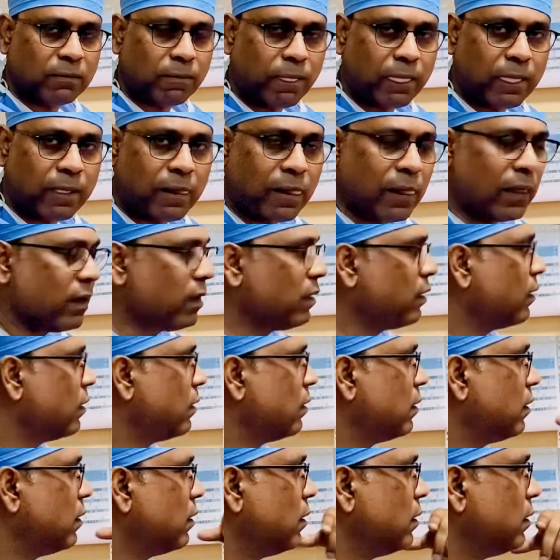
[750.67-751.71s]

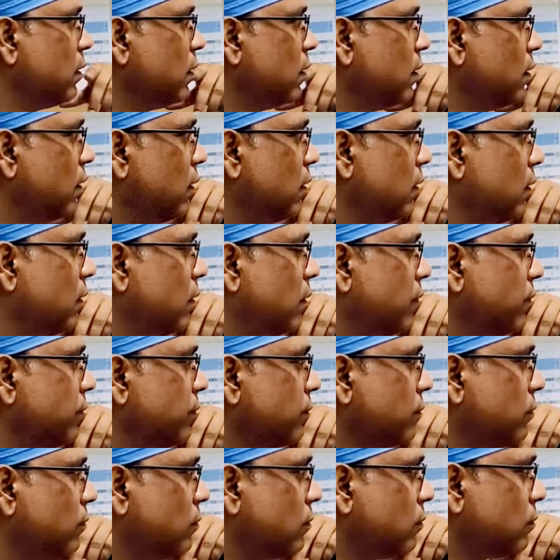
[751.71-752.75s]
Diphenhydramine is same
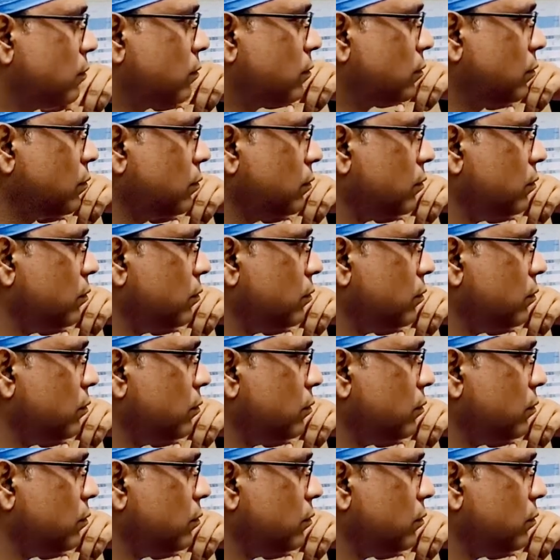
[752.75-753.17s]
allergen.